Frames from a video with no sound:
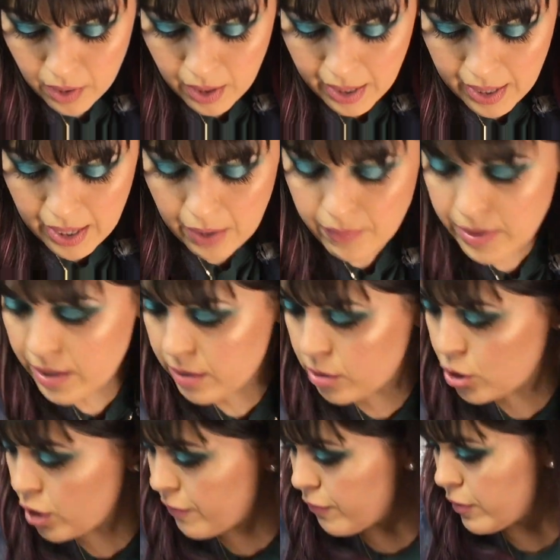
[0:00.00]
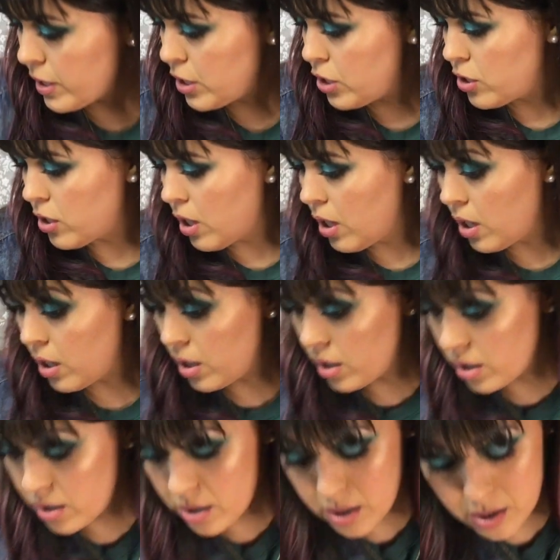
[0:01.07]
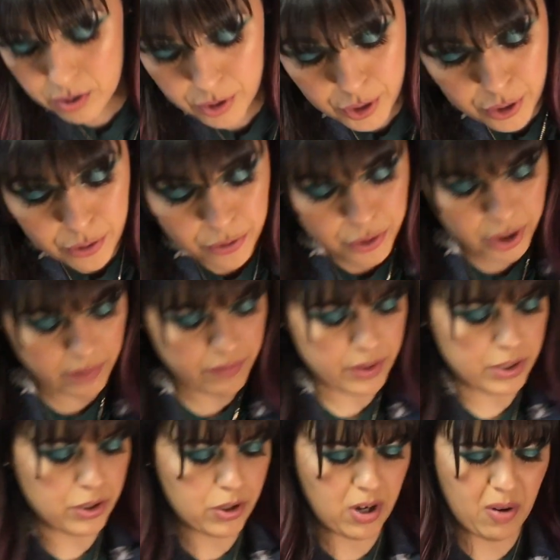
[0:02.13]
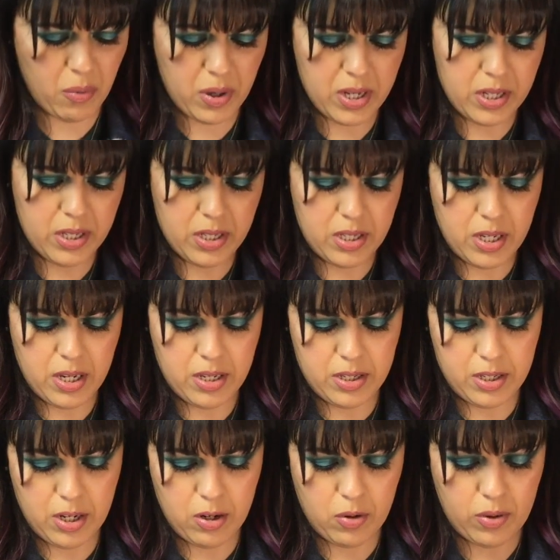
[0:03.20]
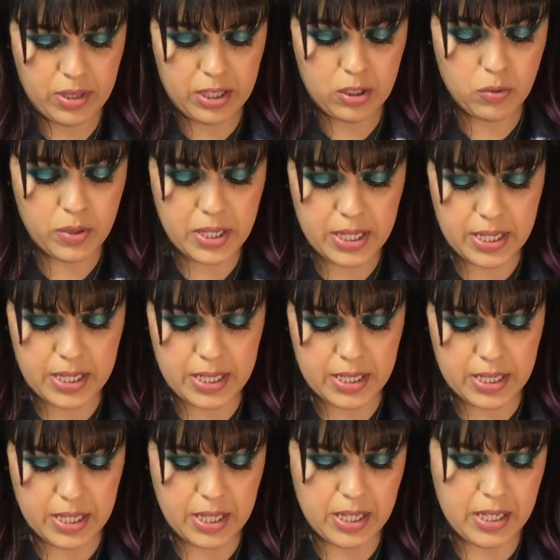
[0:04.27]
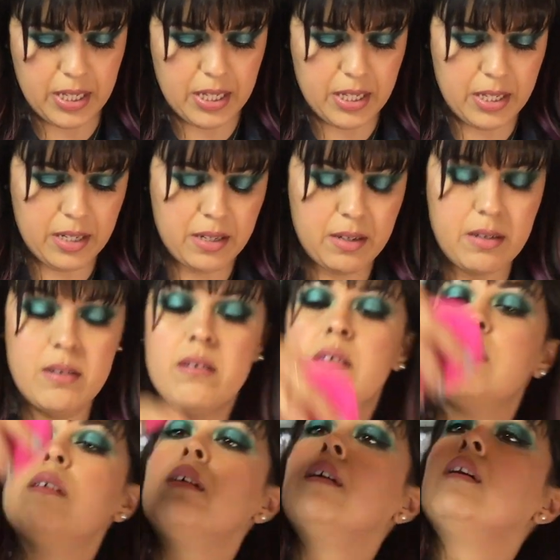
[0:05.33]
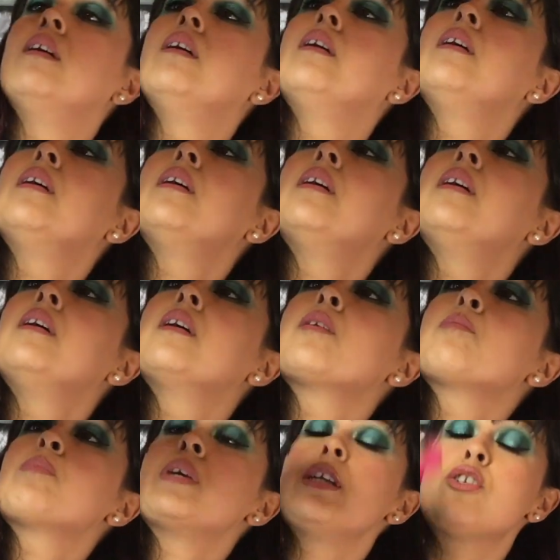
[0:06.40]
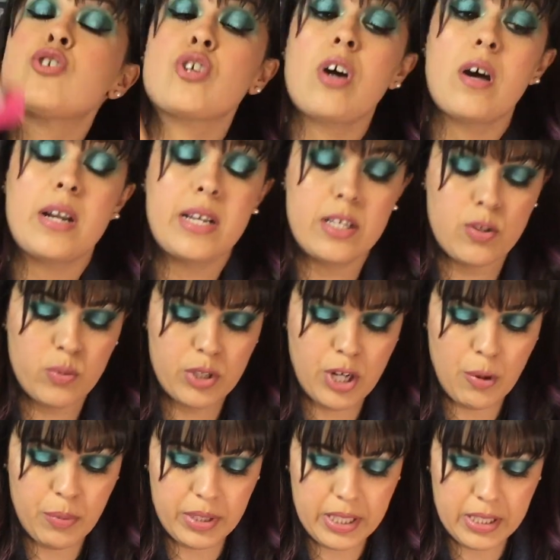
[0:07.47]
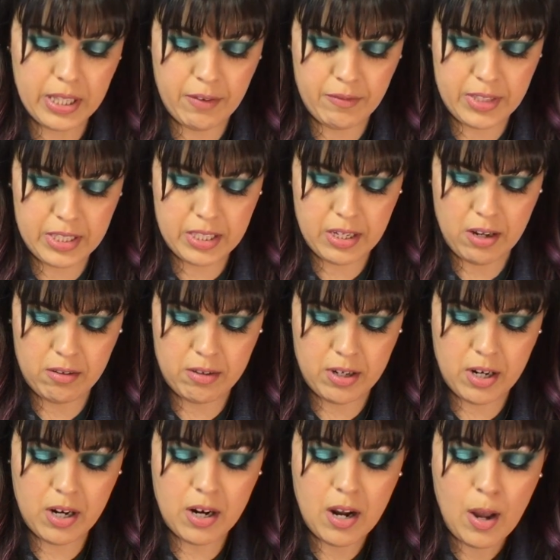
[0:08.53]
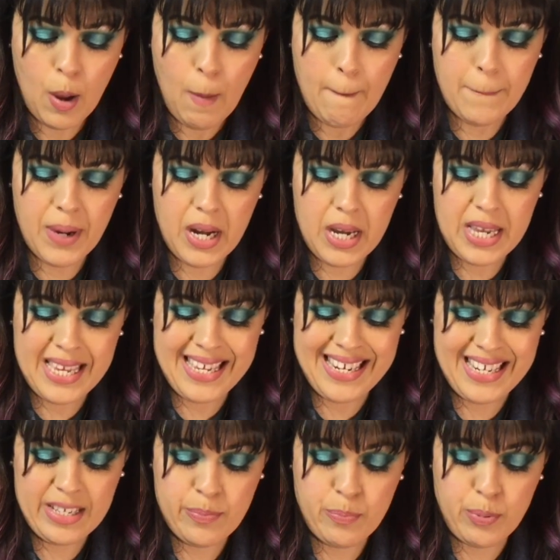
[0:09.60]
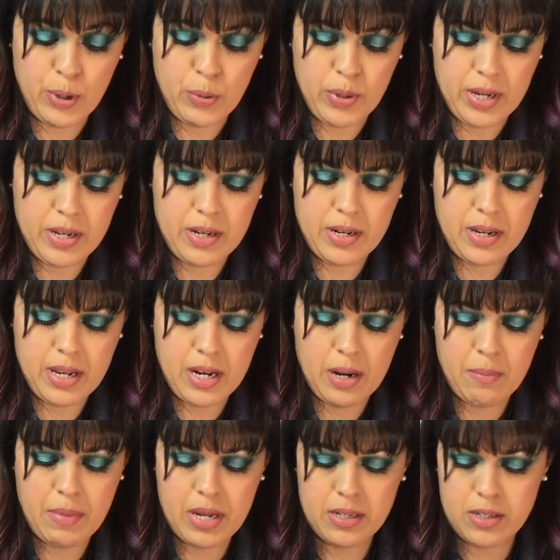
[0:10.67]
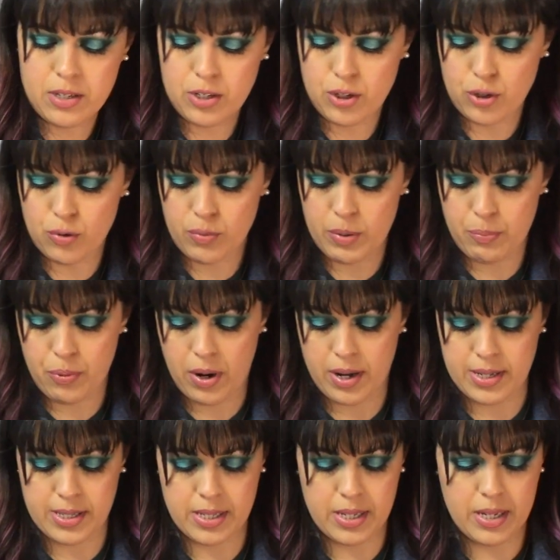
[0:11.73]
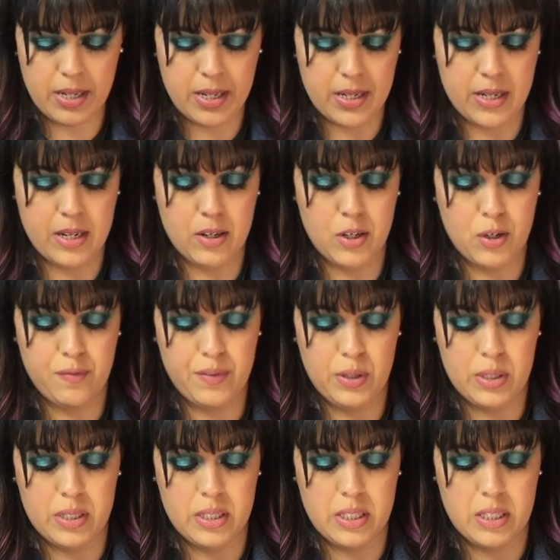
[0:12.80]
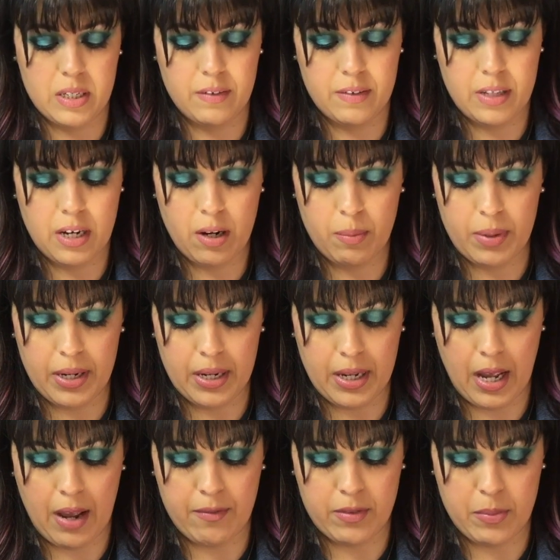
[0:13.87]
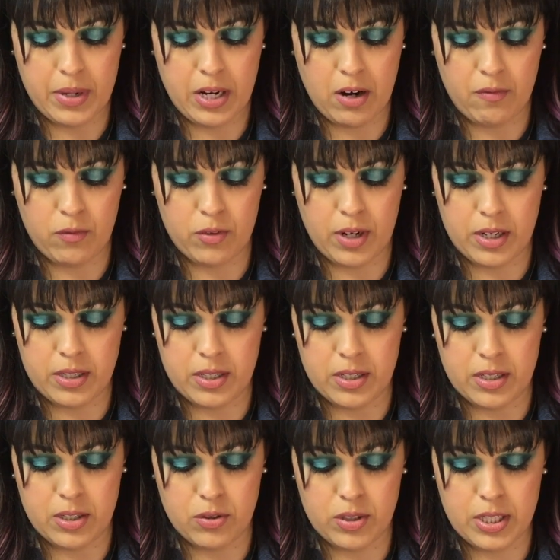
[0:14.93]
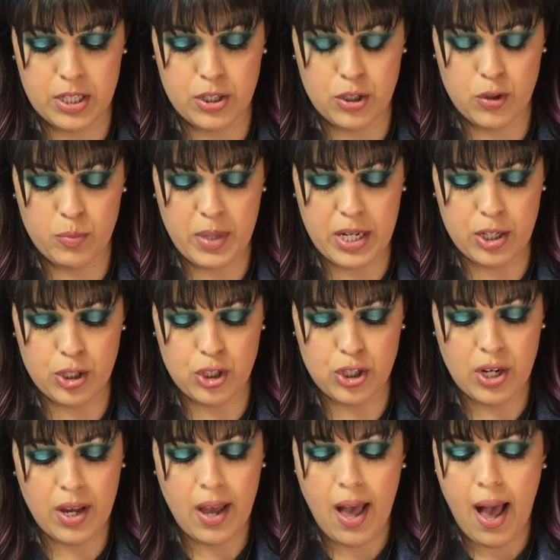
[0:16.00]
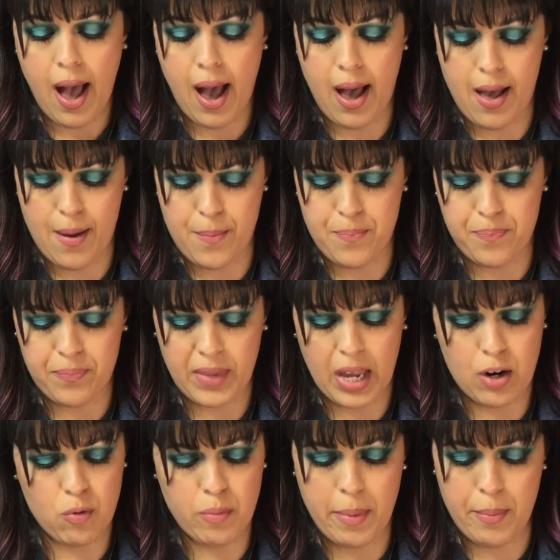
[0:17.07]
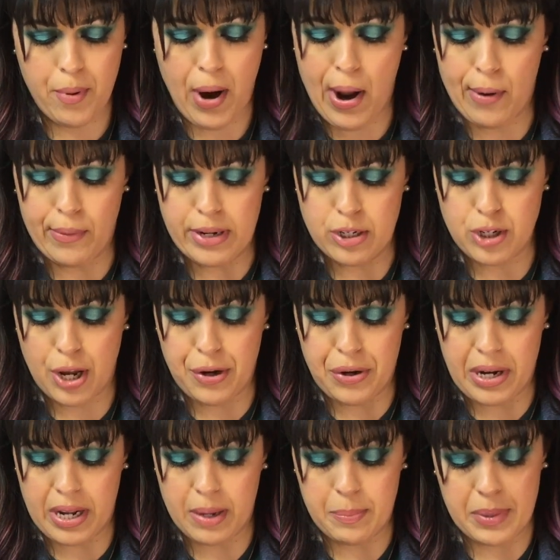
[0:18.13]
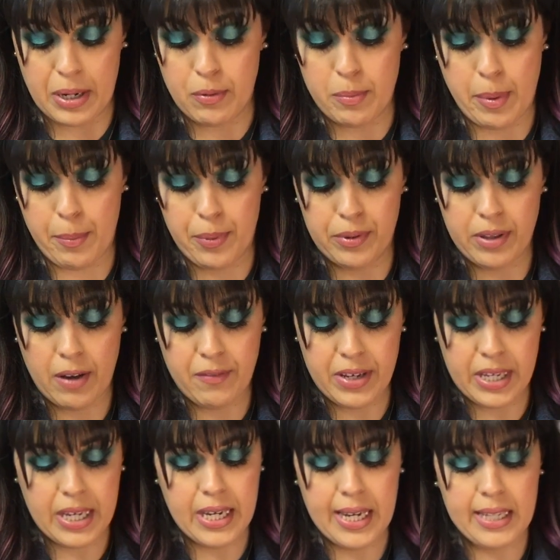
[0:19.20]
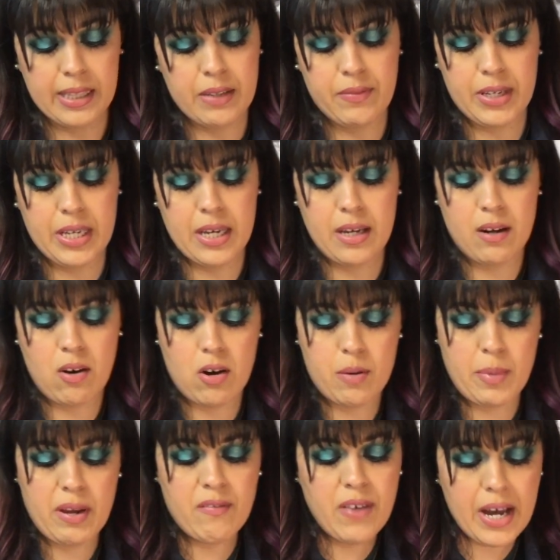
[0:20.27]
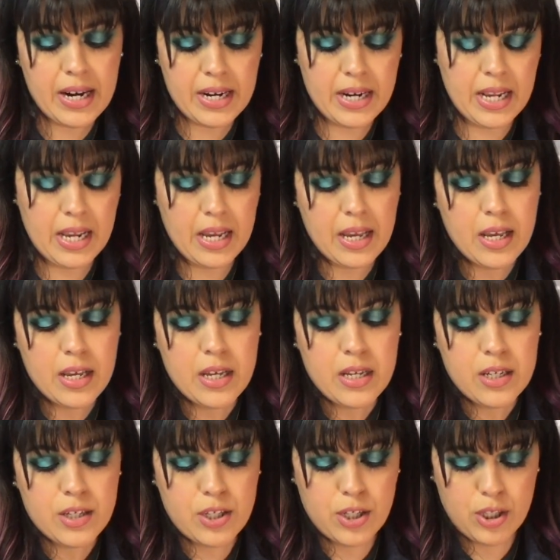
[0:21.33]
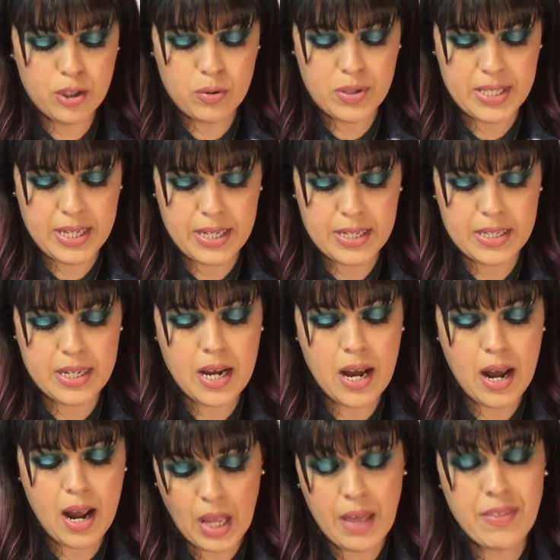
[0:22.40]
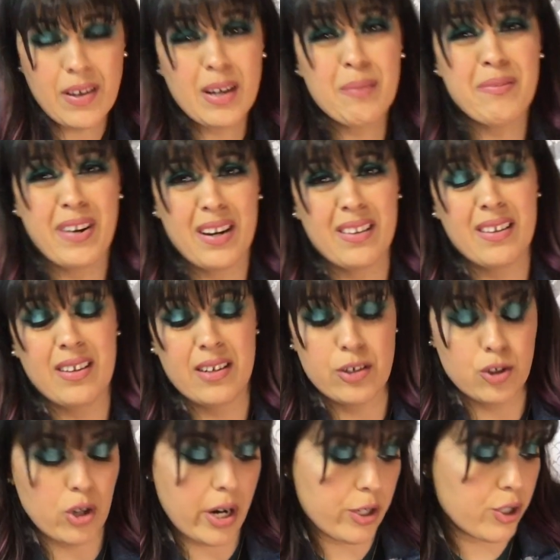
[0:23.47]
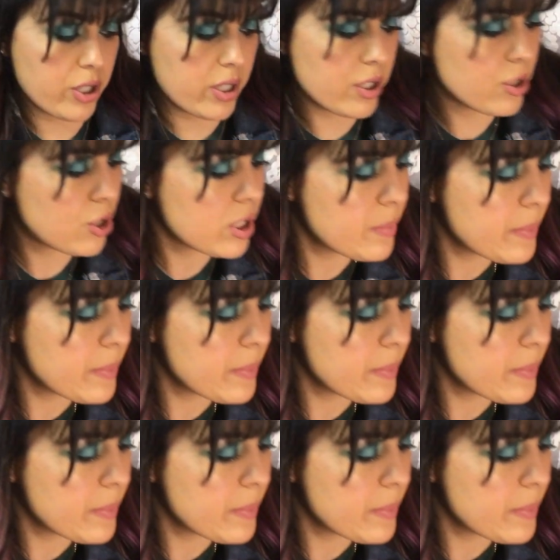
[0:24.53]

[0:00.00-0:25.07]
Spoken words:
I have another Jeffree Star, another 2 Jeffree Star ones. So this one is in Peach Goddess, which I really love this color, but it is broken, and I meant to repress it, and I don't know if you can see it there, but I have to be careful not to tilt it too much. I don't remember how I shattered it, but I remember loving it and leaving it on my vanity to use it. I think I'm finally gonna trash it just